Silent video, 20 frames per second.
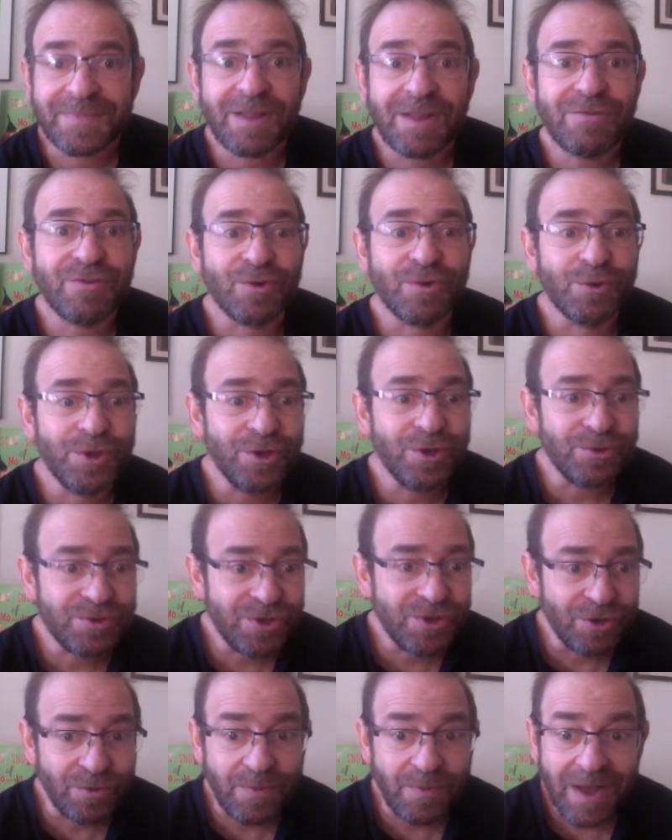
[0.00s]

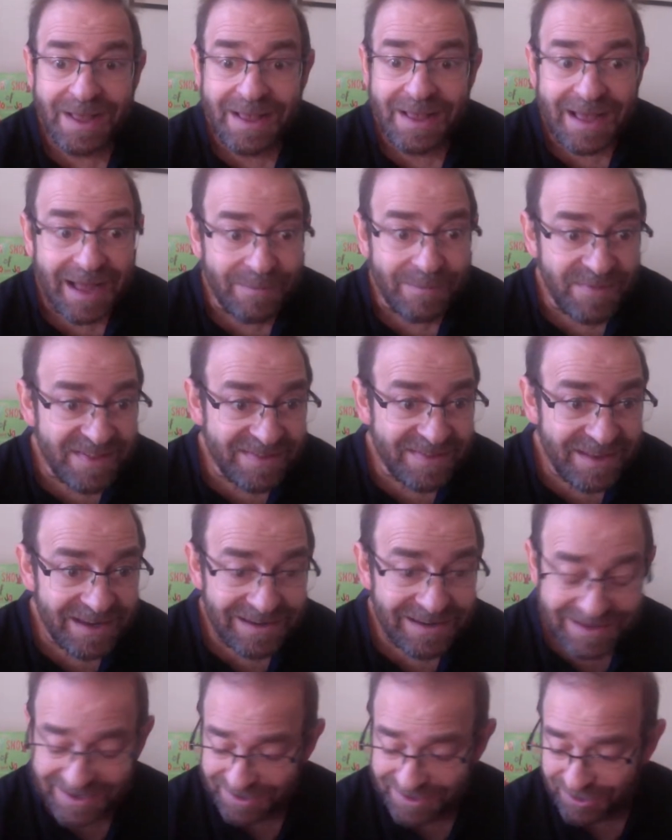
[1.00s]
YouTube. I'm still
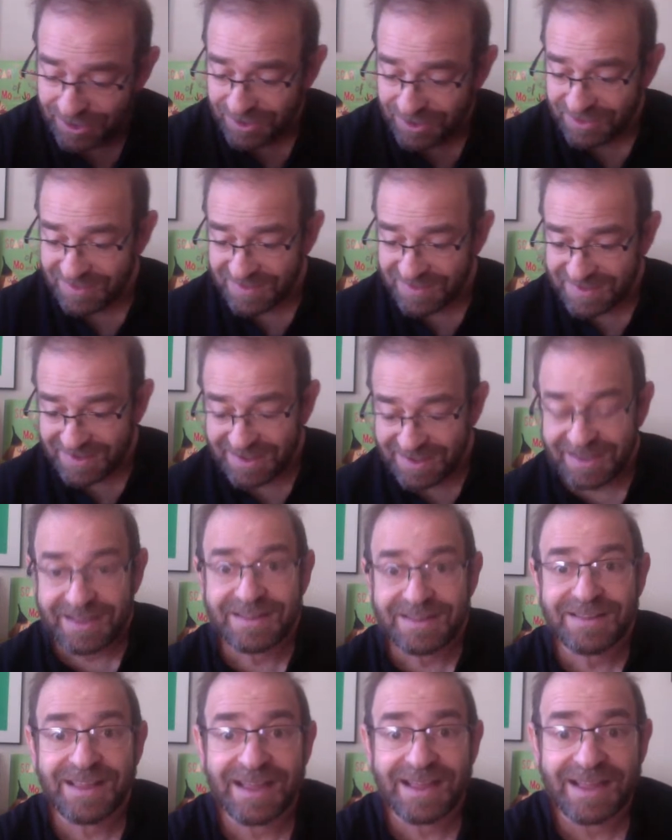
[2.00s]
cannot
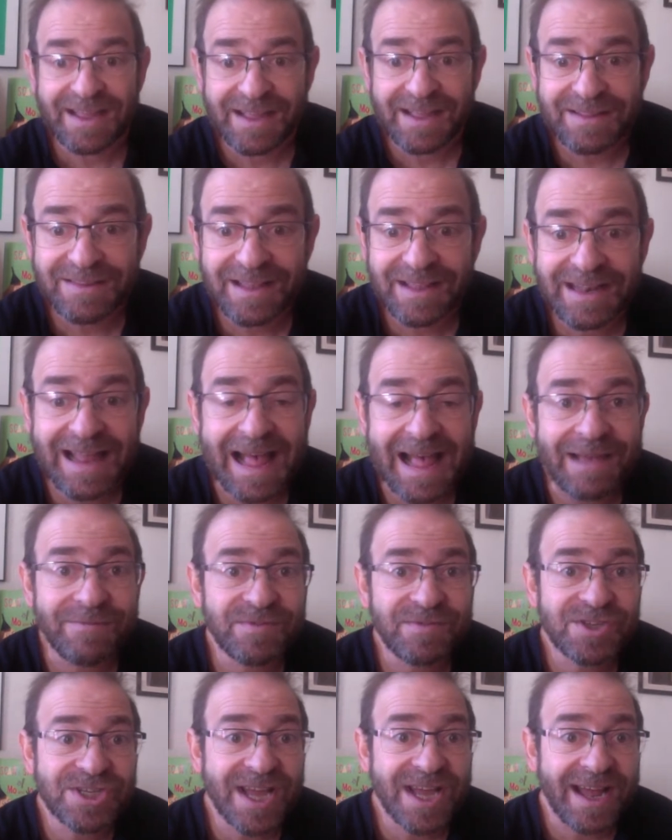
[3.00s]
see the live
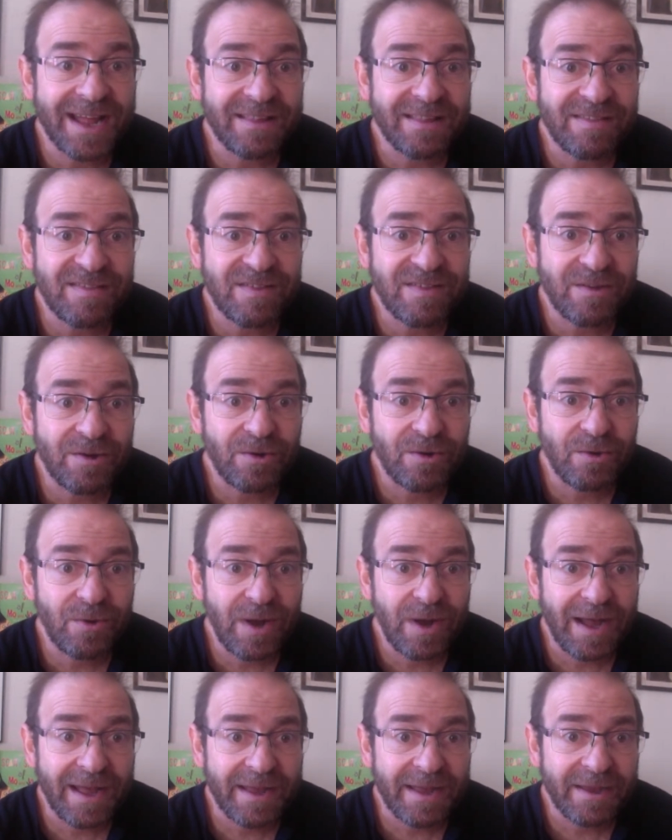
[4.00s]
chat, so
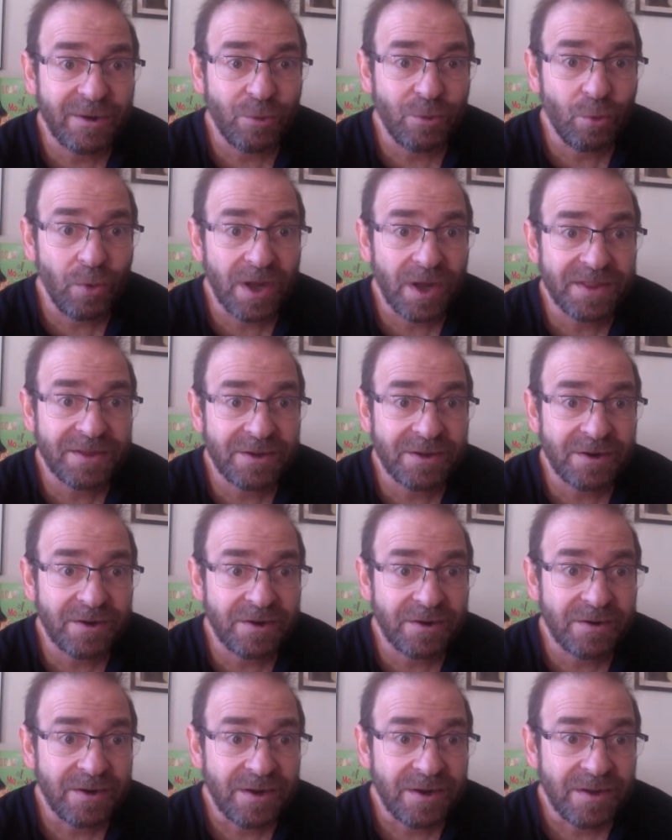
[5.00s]
I
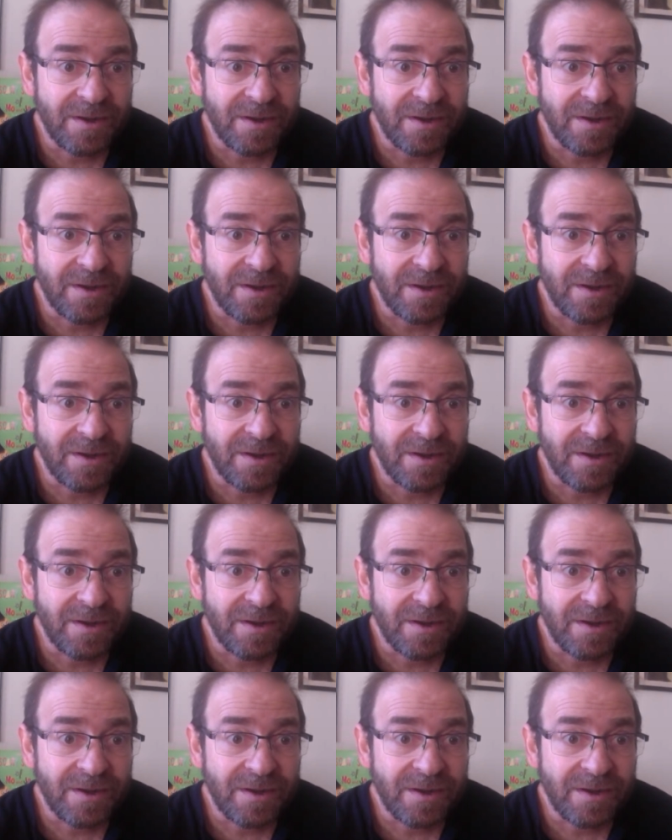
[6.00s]
wonder